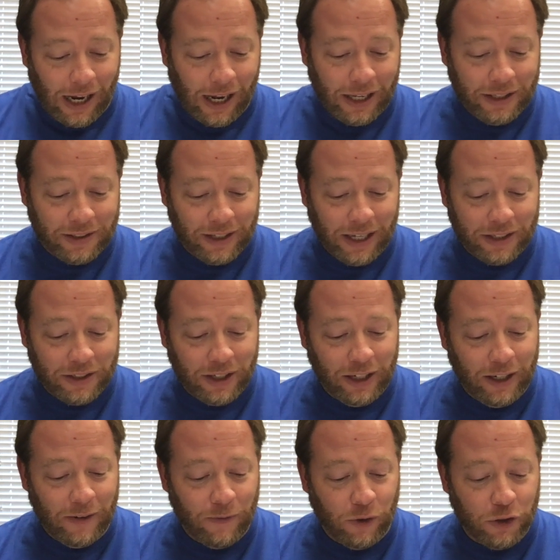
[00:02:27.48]
He says
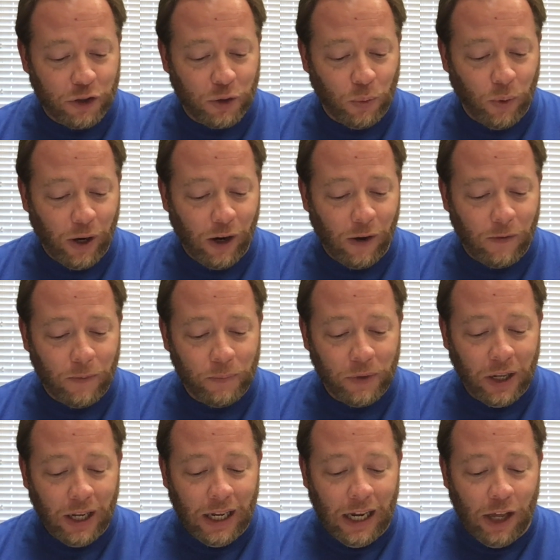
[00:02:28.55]
here in verse 12,
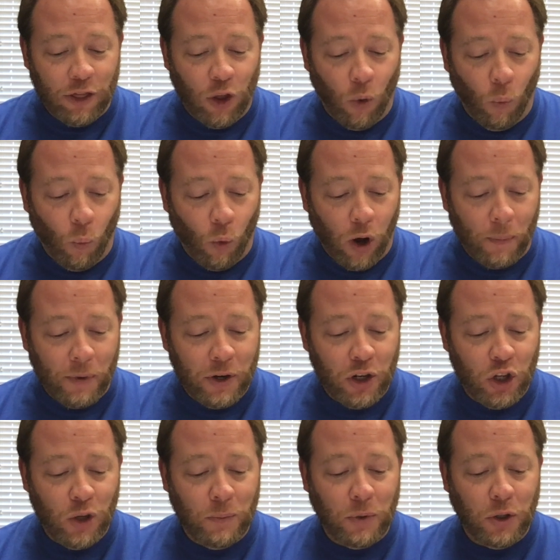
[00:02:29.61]
"The woman
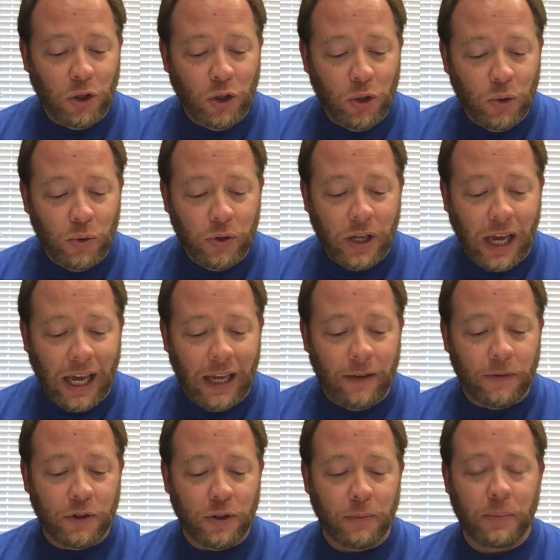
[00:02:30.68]
whom you
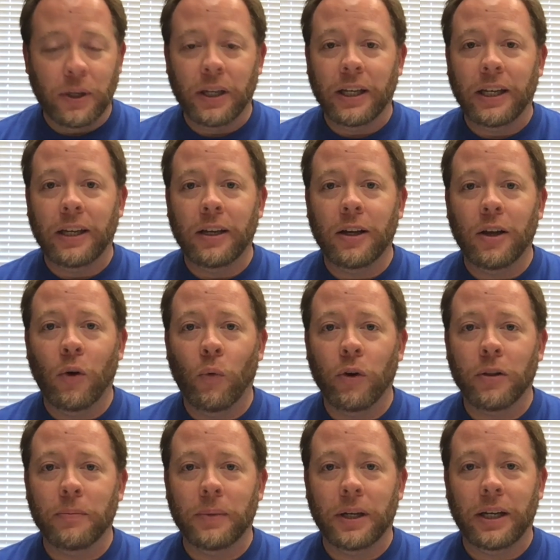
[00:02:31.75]
gave to be
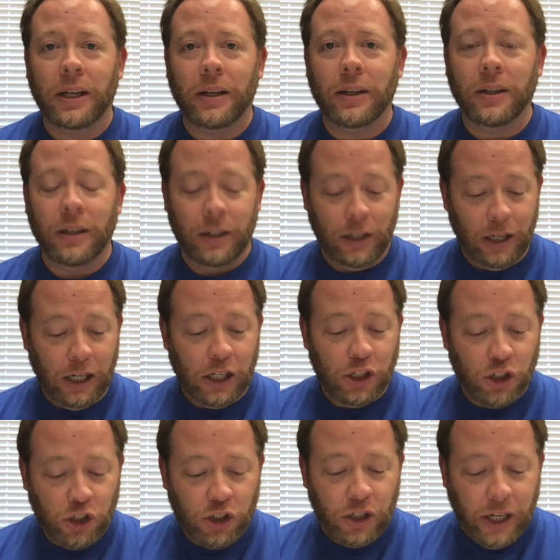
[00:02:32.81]
with me,
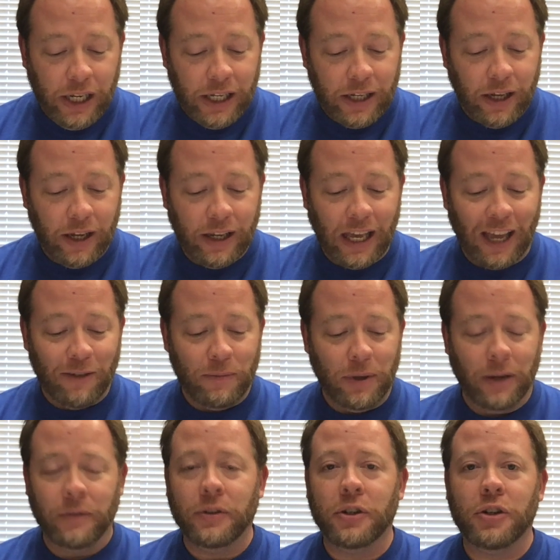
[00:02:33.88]
she gave me
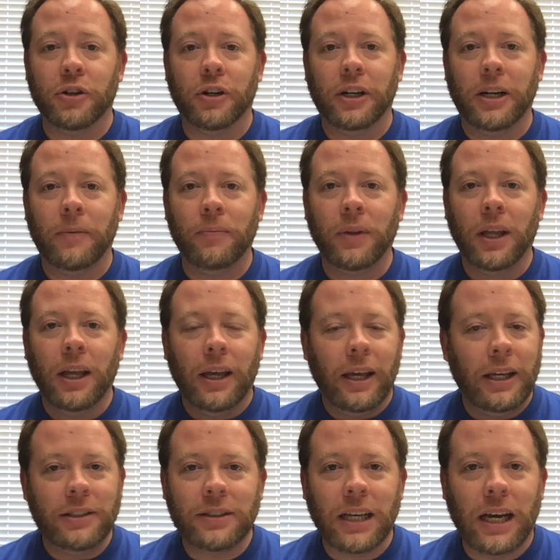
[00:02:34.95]
of the tree."
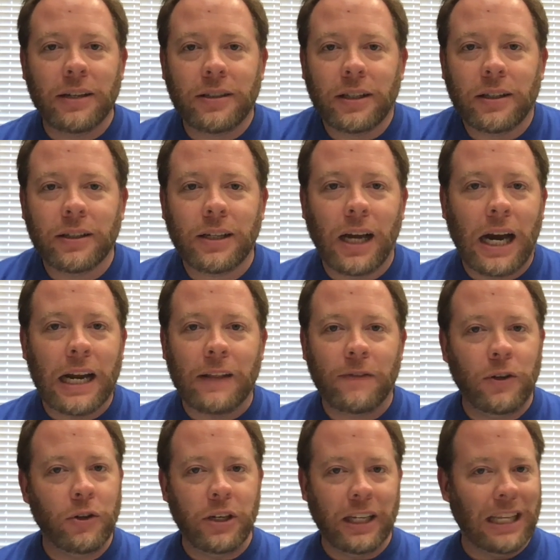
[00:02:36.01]
He's kind of telling God, if
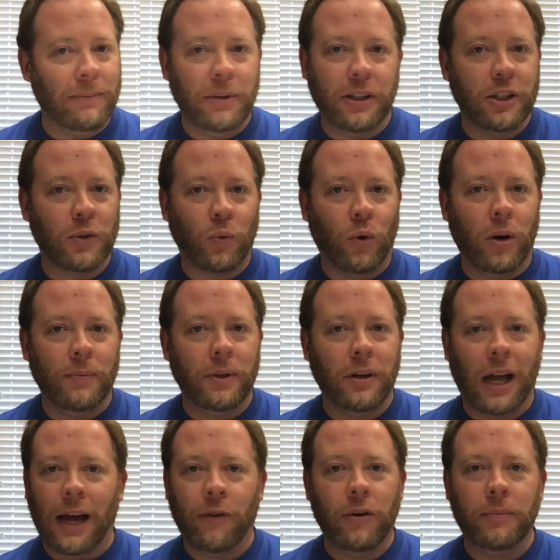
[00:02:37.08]
you didn't give me this woman,
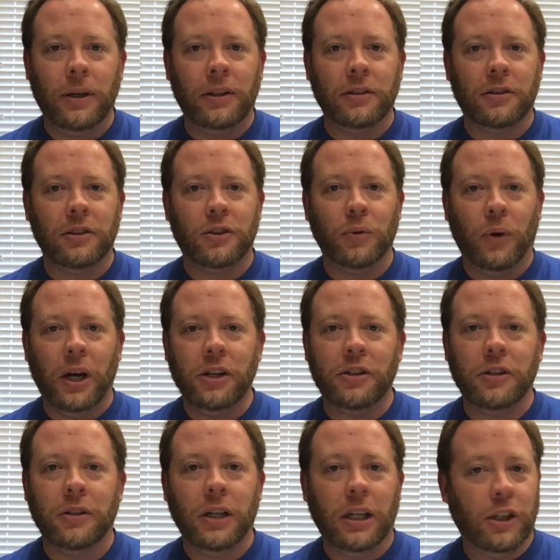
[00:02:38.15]
I wouldn't be in this
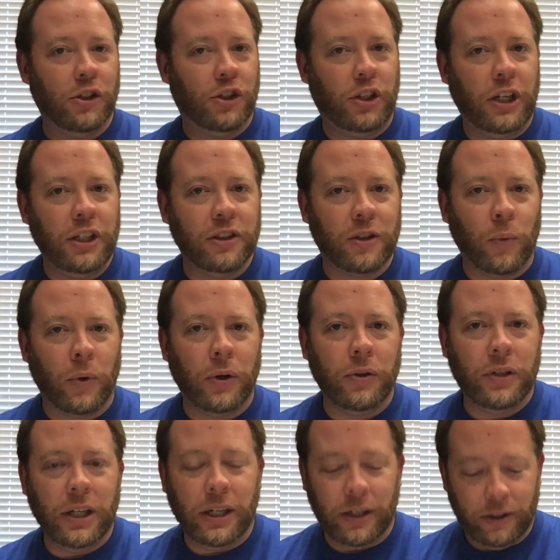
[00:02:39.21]
situation. She's the one who
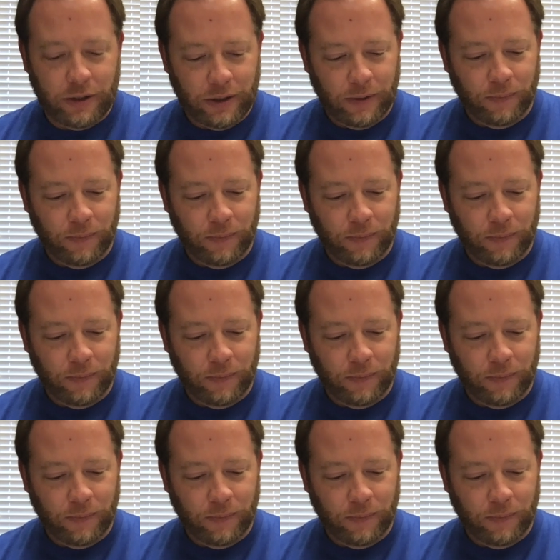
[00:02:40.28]
did it.